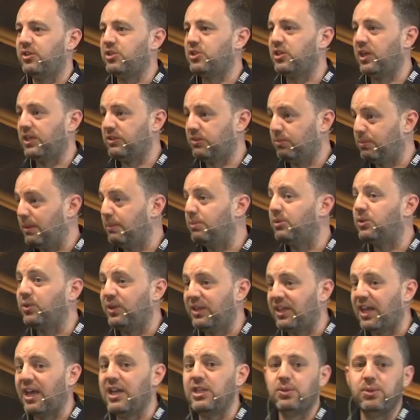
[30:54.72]
and chance of people to
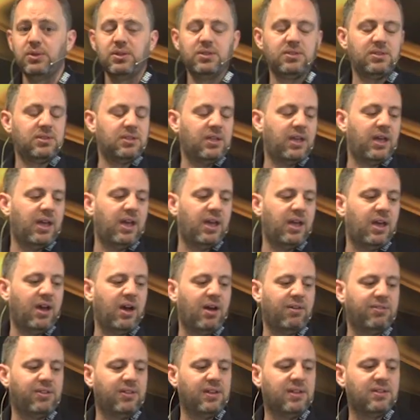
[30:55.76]
engage with us
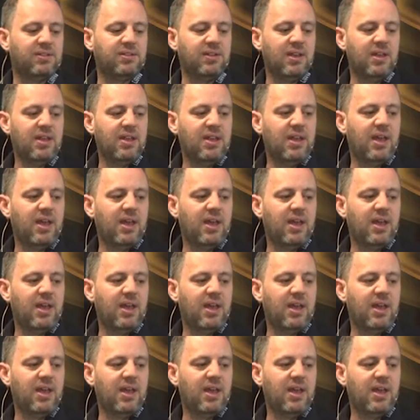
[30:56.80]
after this.